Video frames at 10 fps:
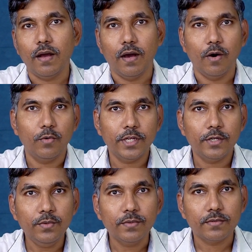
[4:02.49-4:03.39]
How they
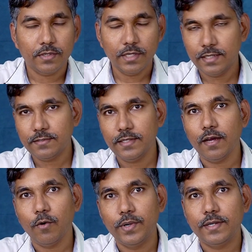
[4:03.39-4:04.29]
do? Let's see
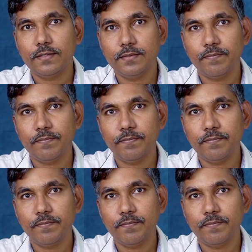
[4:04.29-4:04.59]
how it is.